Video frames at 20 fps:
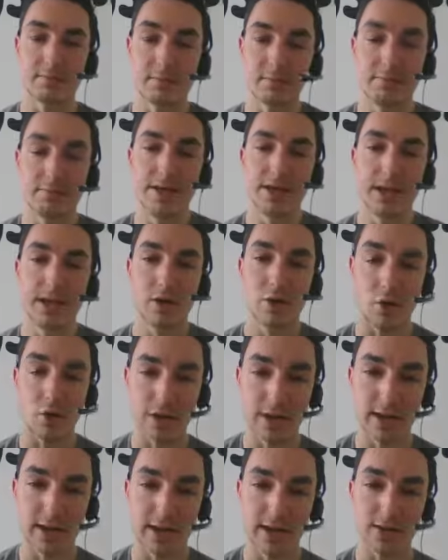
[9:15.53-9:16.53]
meeting
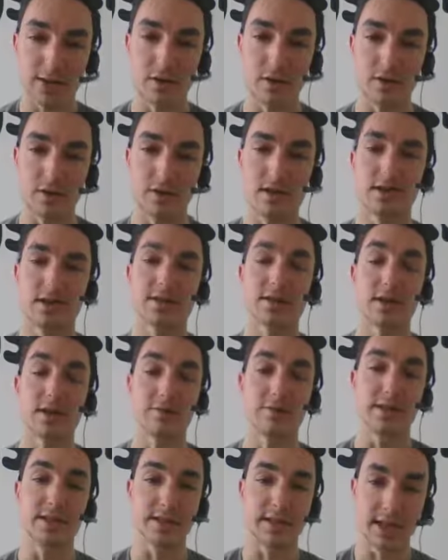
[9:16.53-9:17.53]
organizer is going
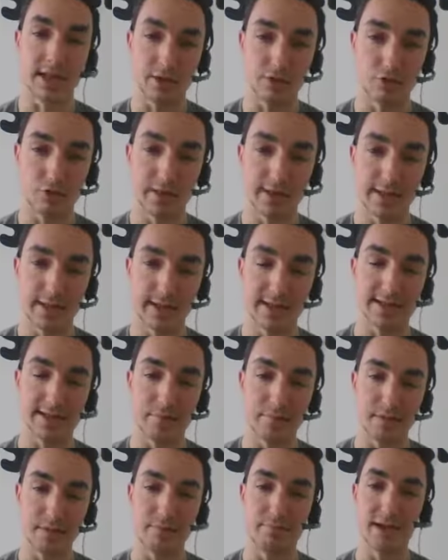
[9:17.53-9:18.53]
to be scheduling, and it's
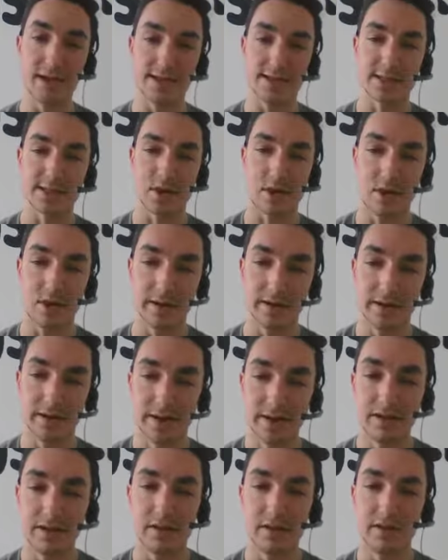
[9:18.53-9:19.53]
going to be based on
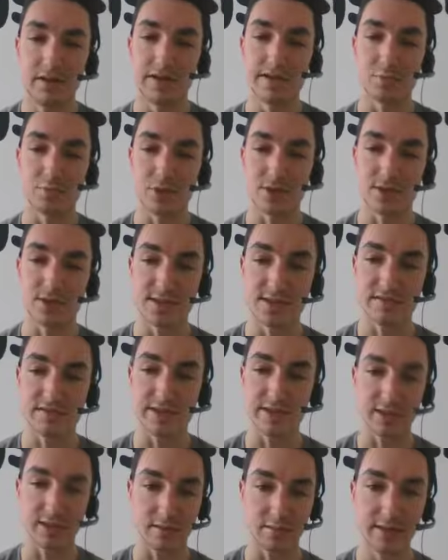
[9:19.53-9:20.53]
this person's
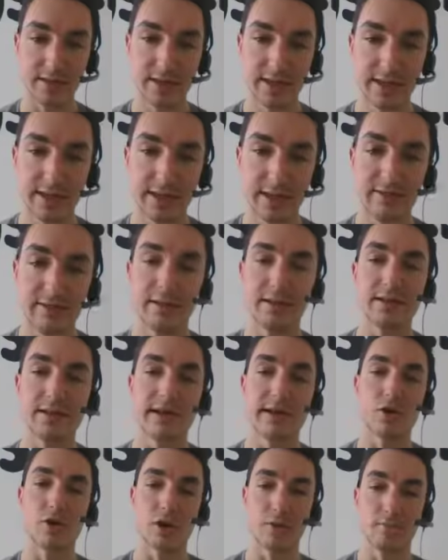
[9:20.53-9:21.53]
availability, and then
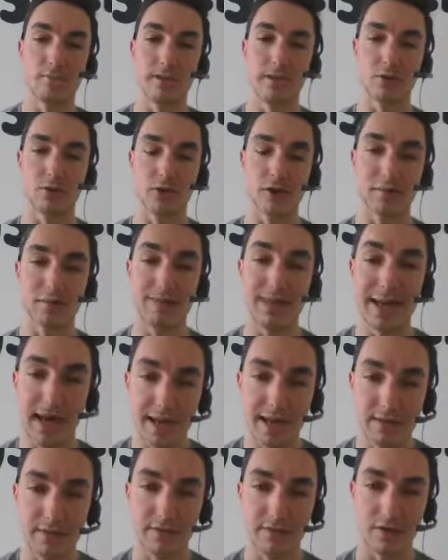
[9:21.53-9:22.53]
later on people could be
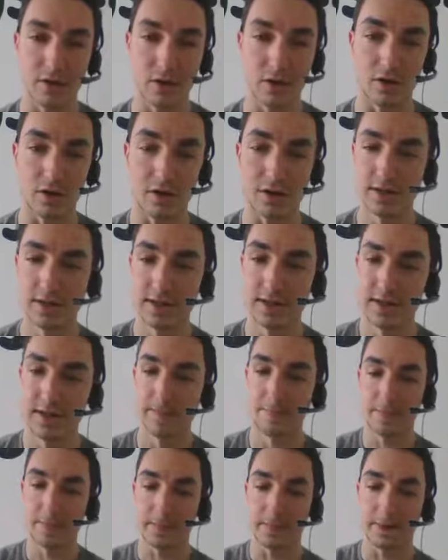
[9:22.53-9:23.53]
added to the call.
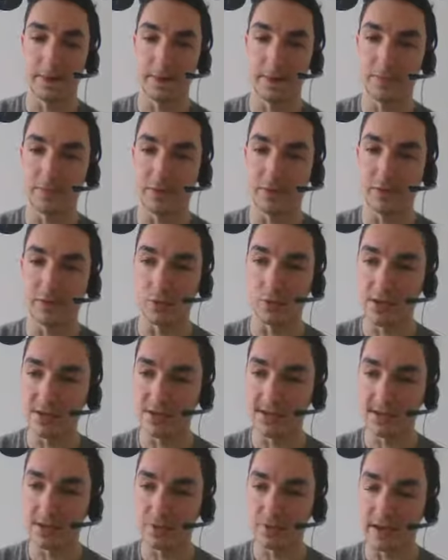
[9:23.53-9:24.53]
The
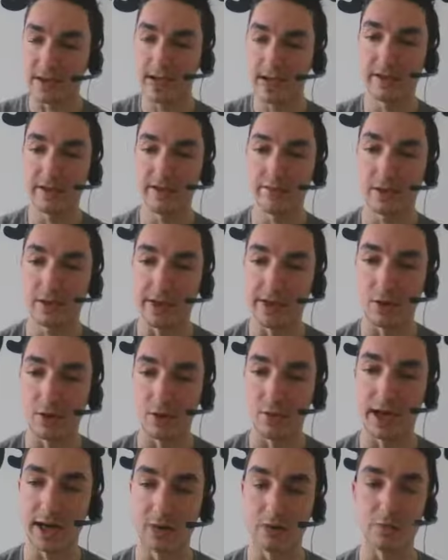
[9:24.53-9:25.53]
reason is we kind of played
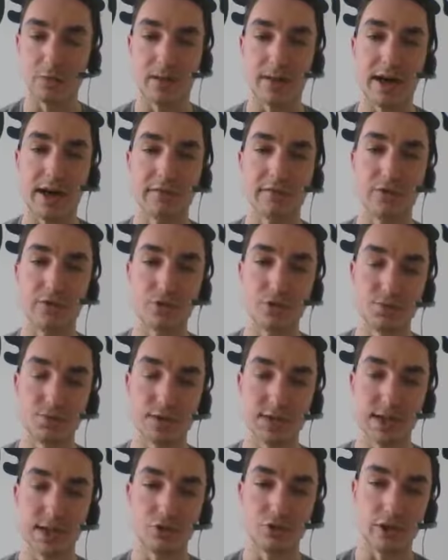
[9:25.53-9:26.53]
around with having group
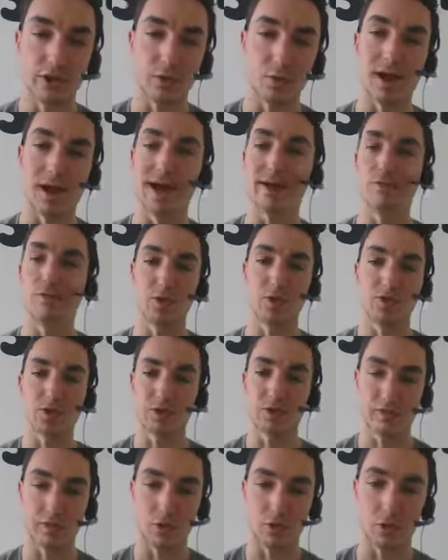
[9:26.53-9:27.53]
scheduling where everyone
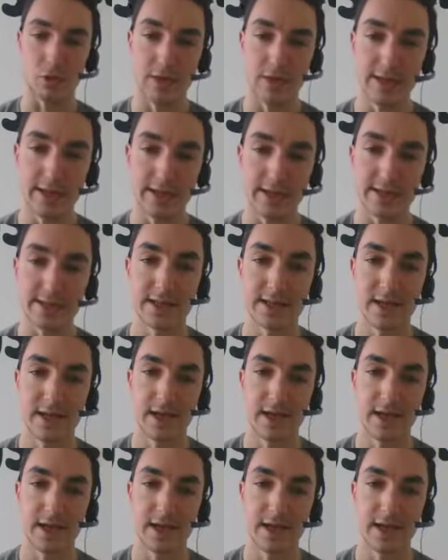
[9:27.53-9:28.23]
sort of coordinates